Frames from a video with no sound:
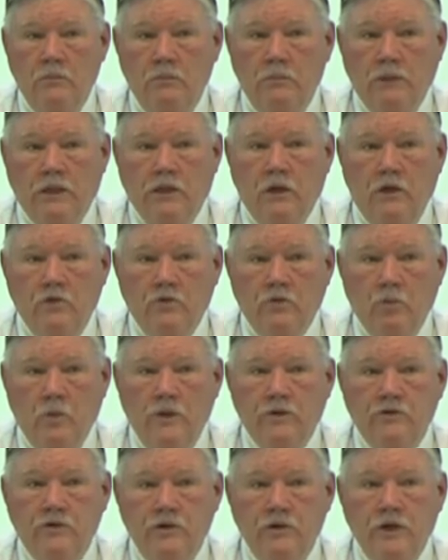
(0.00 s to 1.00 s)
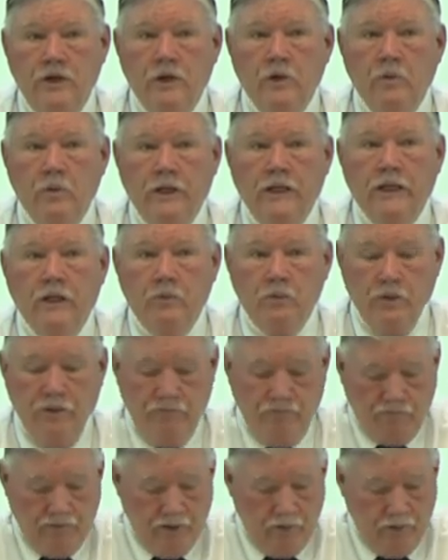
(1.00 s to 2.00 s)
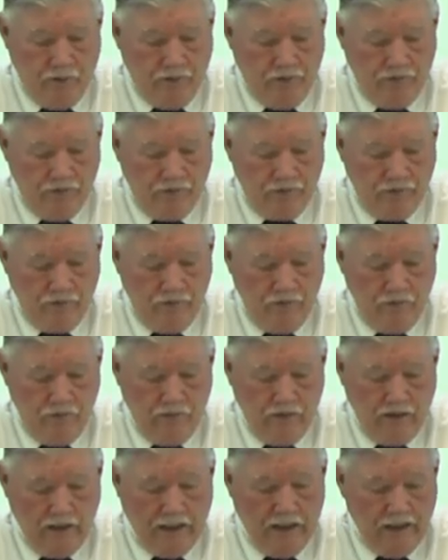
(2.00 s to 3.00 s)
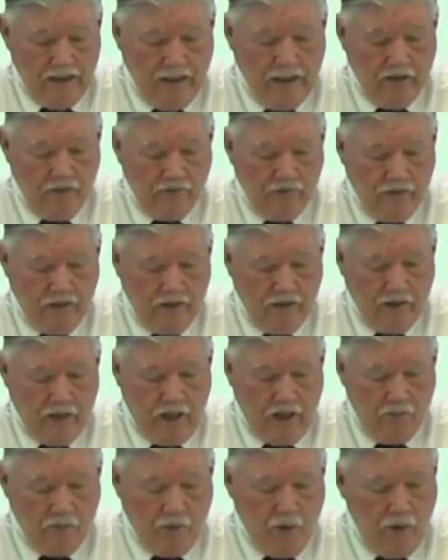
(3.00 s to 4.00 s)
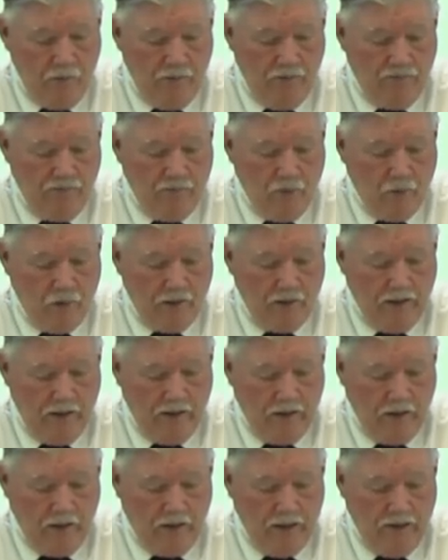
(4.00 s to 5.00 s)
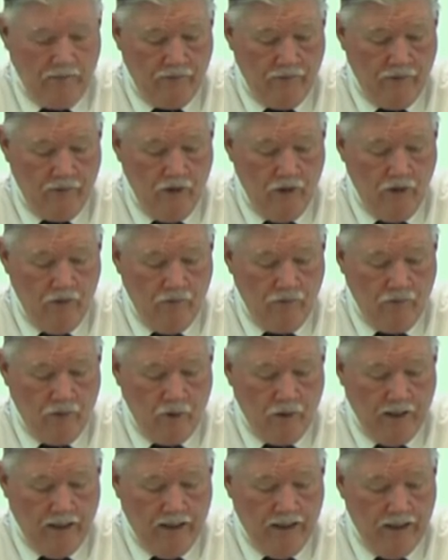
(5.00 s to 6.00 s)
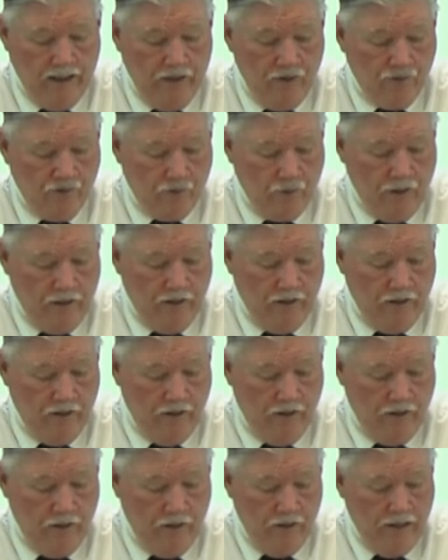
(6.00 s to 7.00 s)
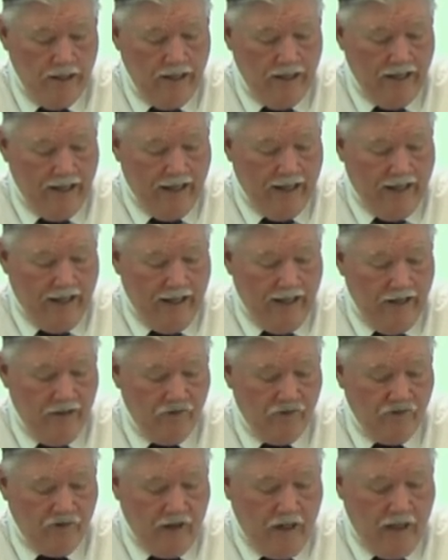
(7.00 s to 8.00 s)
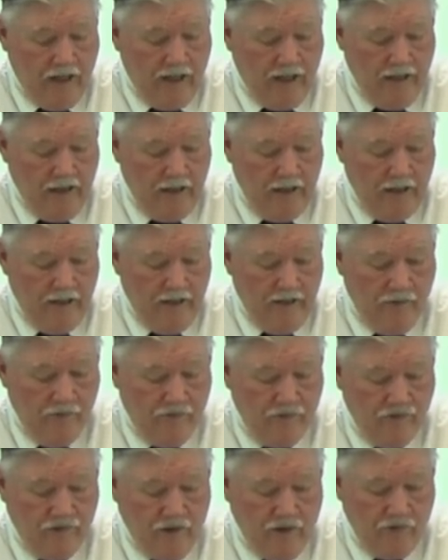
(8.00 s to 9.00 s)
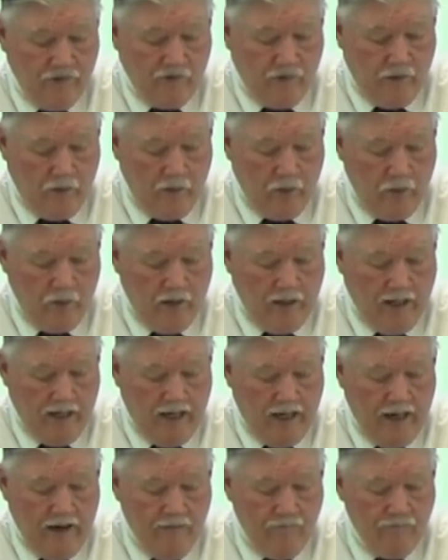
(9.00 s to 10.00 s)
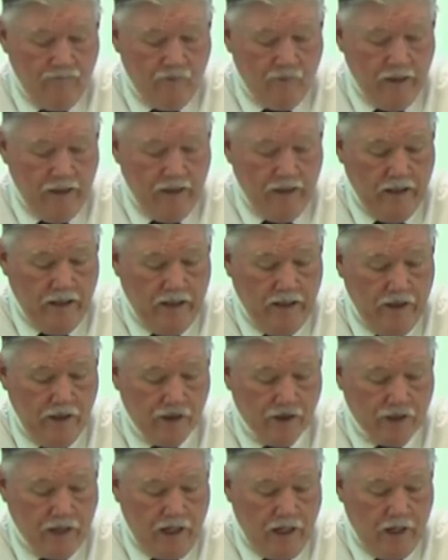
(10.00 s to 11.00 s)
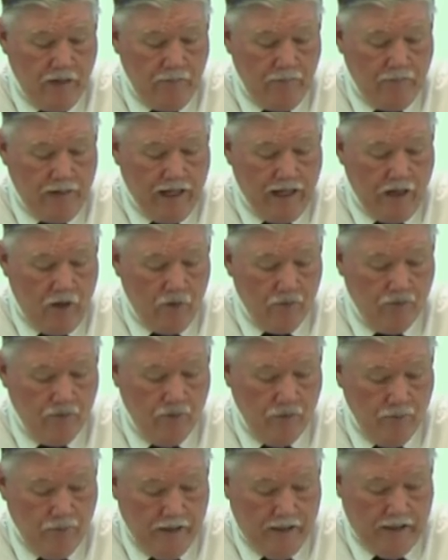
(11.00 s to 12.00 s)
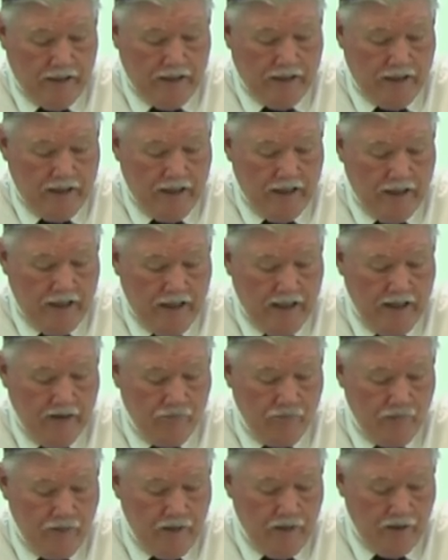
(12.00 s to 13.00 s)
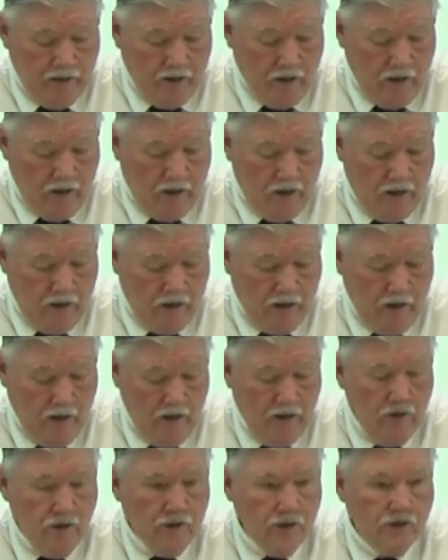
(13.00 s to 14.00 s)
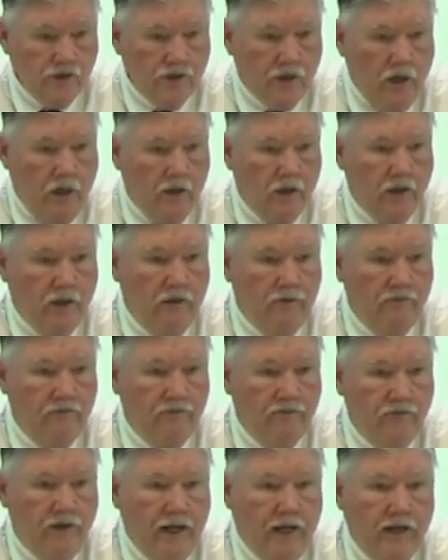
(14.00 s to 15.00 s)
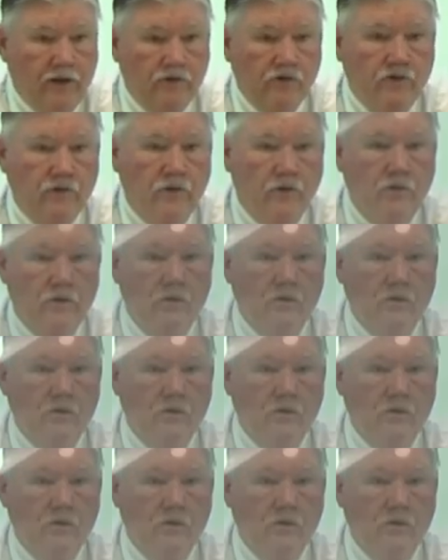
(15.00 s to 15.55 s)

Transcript: Because once a year we get refocused, and now's that time. Romans 14 11. For it is written, as I live, says the Lord, every knee shall bow to me, and every tongue shall confess